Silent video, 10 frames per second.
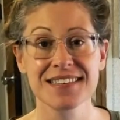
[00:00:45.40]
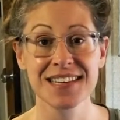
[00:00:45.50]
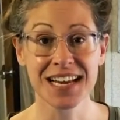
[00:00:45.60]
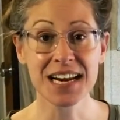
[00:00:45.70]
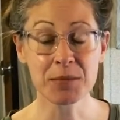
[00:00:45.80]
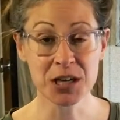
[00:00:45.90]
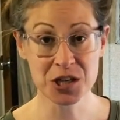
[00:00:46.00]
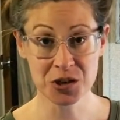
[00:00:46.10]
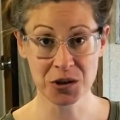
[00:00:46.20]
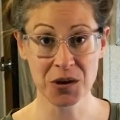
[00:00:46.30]
Tonight I'm going
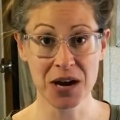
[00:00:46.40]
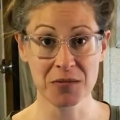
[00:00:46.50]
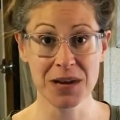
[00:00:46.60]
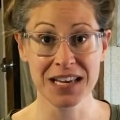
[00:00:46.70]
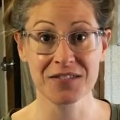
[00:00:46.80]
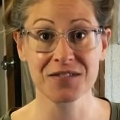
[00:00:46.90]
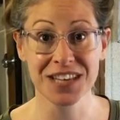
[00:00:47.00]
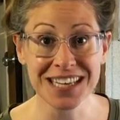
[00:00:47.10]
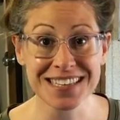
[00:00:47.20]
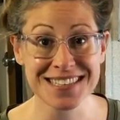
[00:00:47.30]
to show you how to make
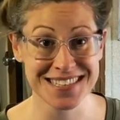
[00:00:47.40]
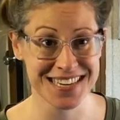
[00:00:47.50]
vegan